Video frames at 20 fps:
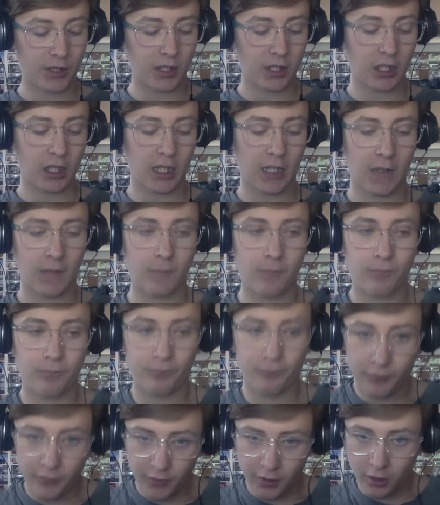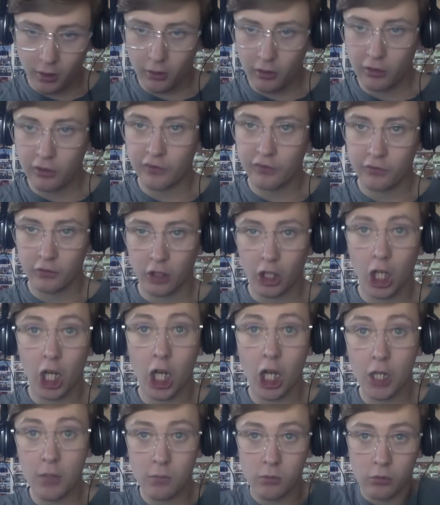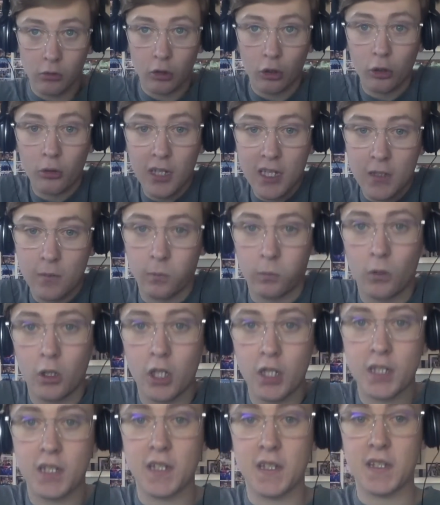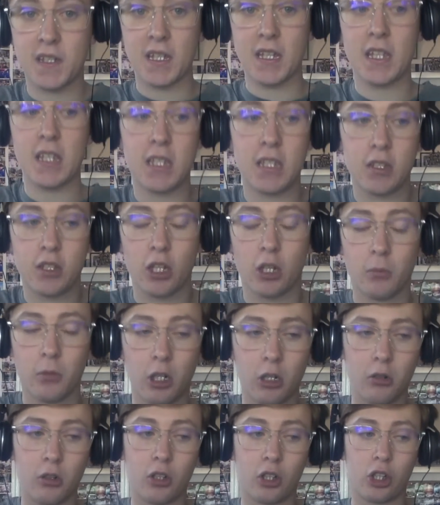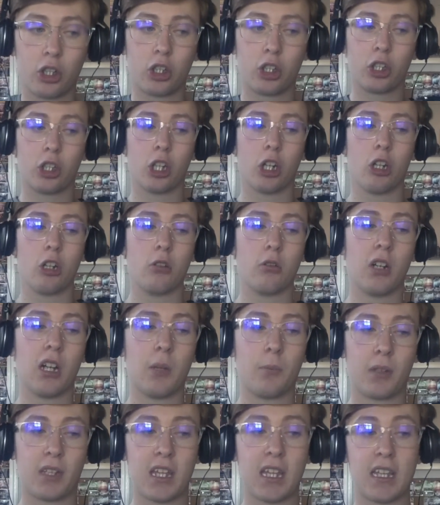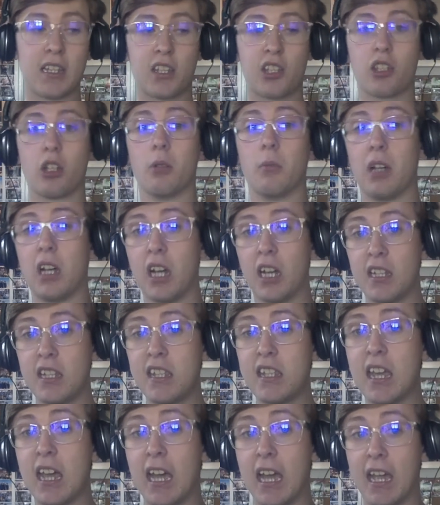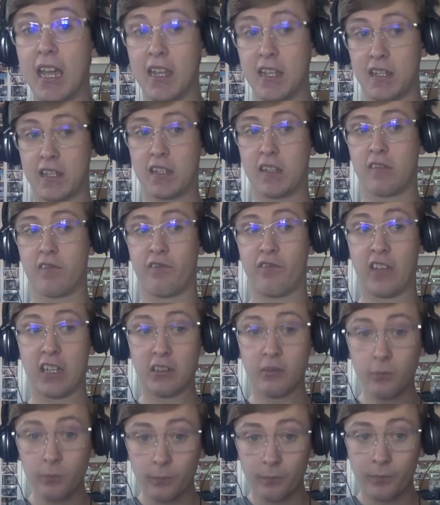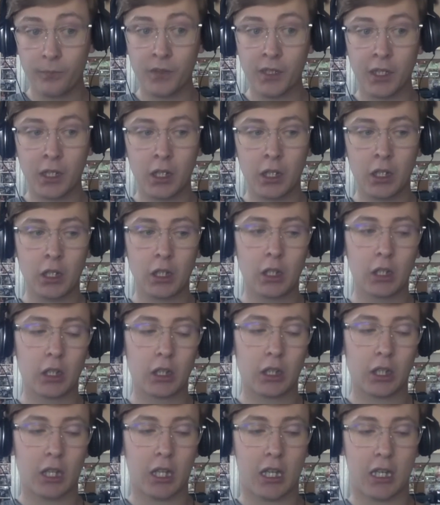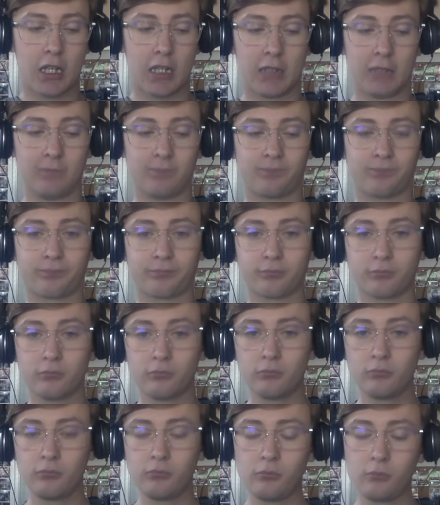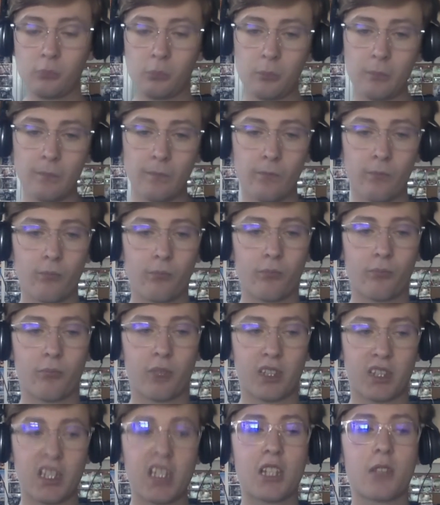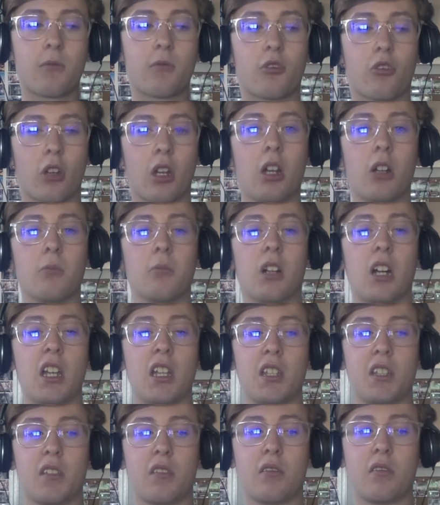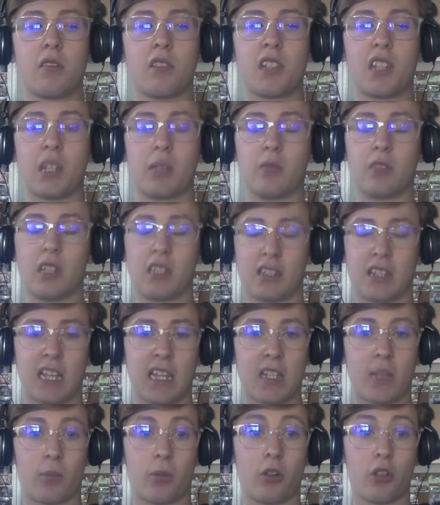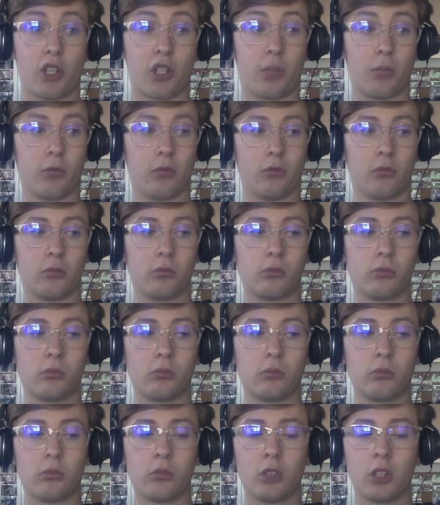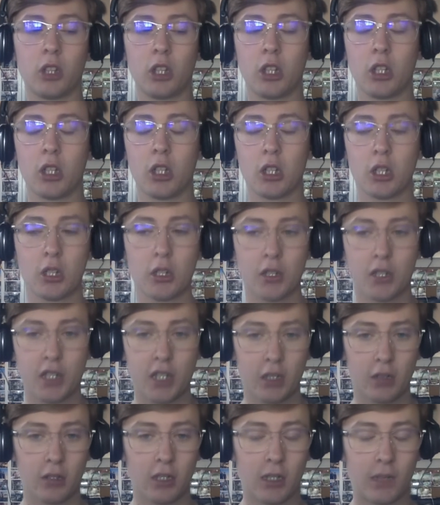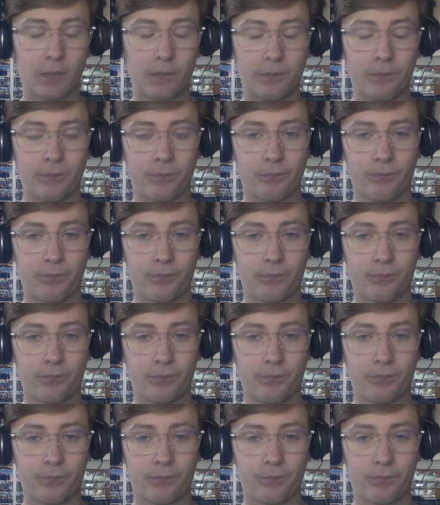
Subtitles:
I always wanted to see Tom Holland go up against Tom Hardy as Venom. But this trailer might seem like that's possible. So,